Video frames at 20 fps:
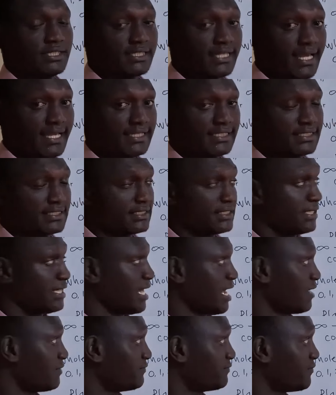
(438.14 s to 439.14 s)
Tens,
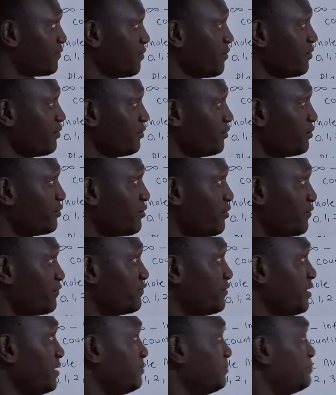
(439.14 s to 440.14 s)
there are 4
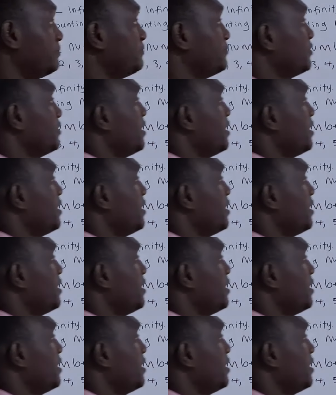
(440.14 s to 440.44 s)
of them.